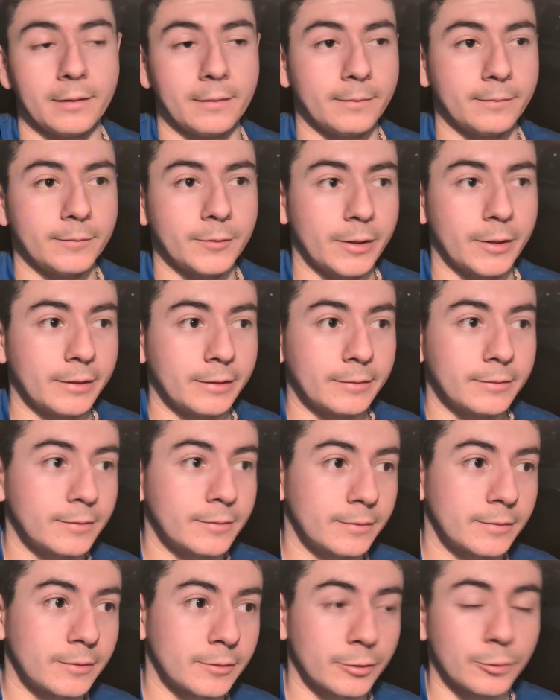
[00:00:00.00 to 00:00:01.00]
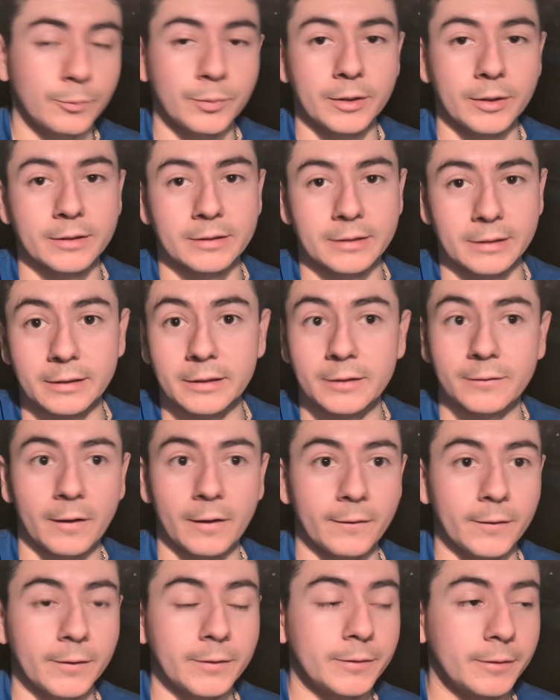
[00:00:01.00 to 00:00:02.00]
I'm trying to surplus at least
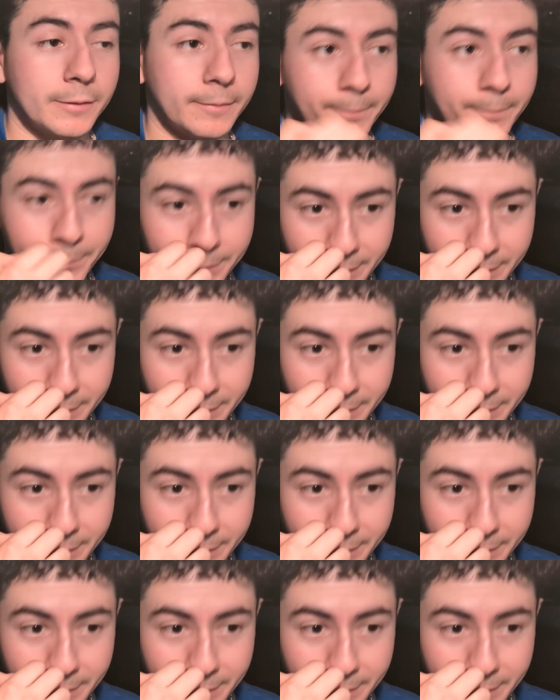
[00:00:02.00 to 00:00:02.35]
500.